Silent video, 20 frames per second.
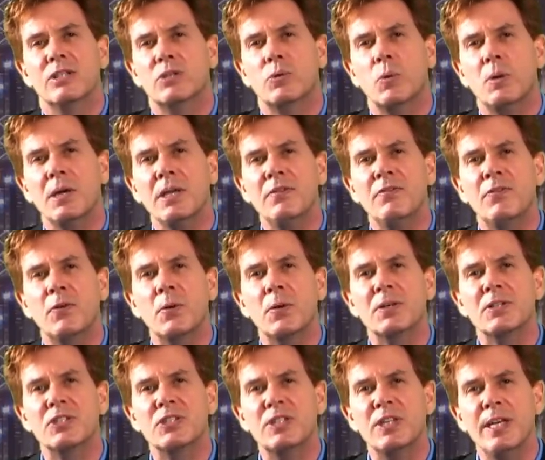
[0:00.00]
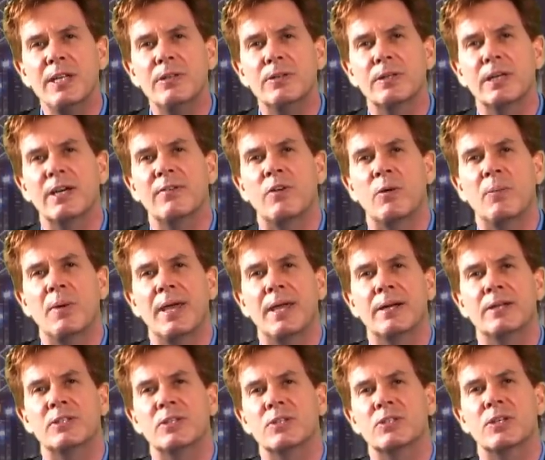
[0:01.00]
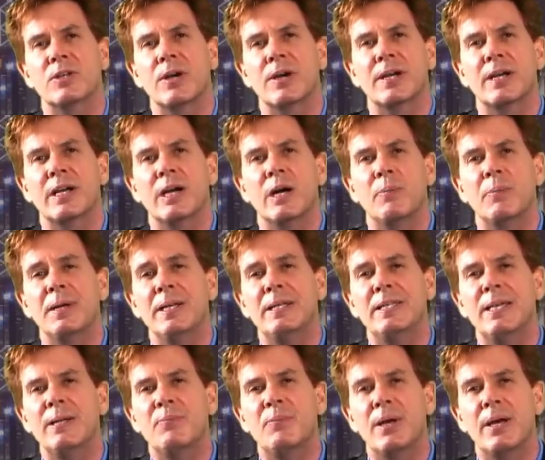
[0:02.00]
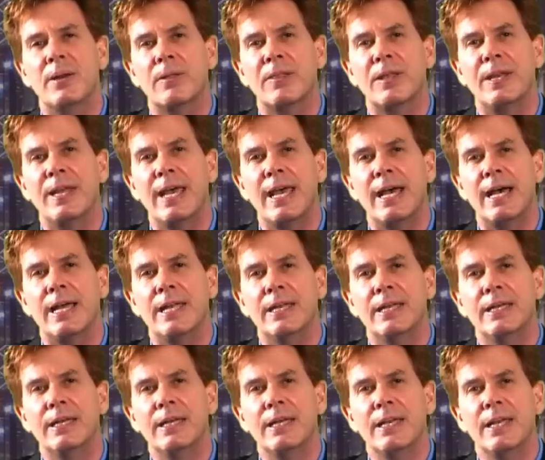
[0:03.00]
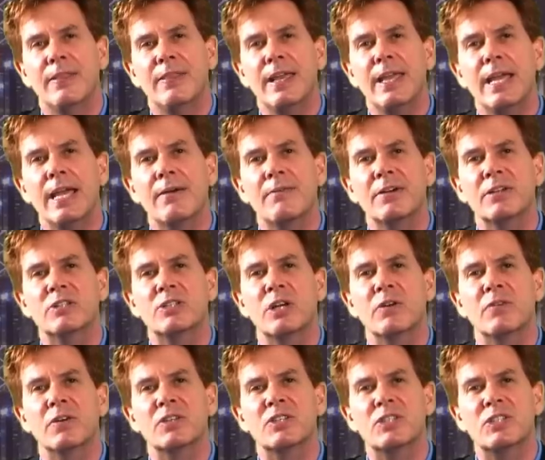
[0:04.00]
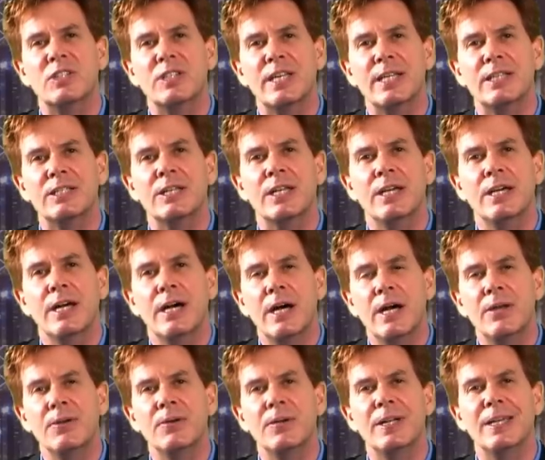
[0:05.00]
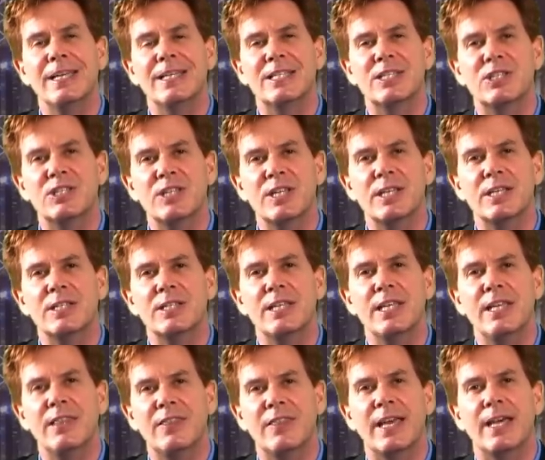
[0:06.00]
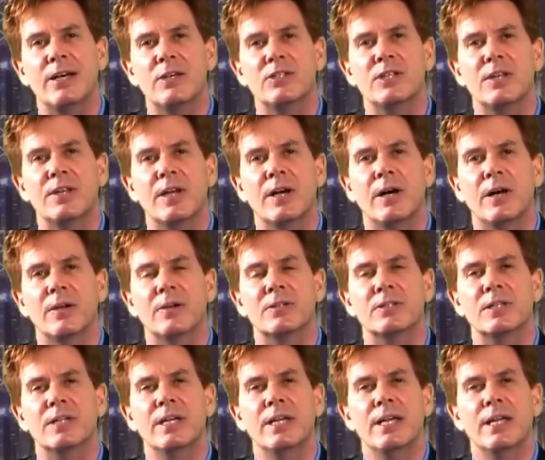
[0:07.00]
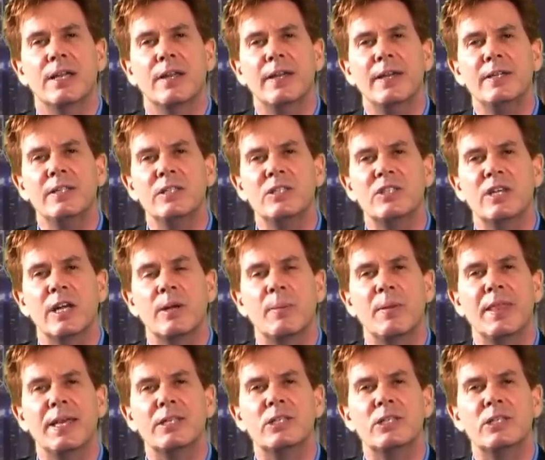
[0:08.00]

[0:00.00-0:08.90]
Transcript: 24 senior-level managers in our company did better than that. They averaged over $660,000. Ladies and gentlemen,